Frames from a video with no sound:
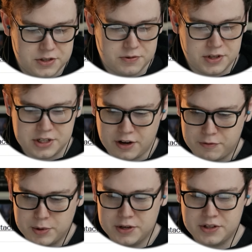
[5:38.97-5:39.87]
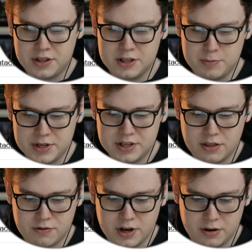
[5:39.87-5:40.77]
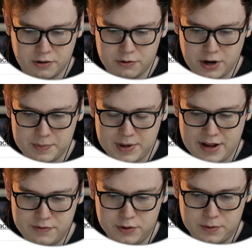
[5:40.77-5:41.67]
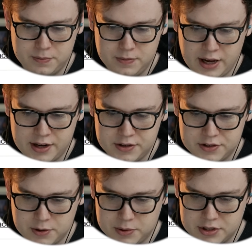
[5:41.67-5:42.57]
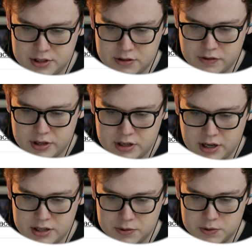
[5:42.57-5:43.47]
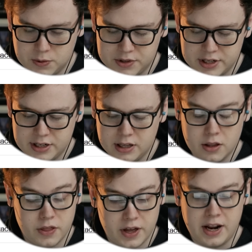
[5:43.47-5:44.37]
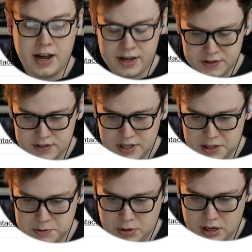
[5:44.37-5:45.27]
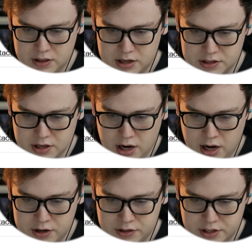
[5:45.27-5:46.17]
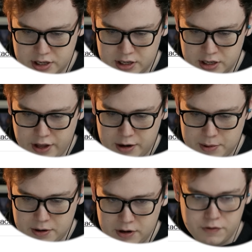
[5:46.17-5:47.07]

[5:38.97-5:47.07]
This is really tough because I think the Blessing three are a great platform, and so we just need to find an ideal source, ideally that has D S P that is under that amount.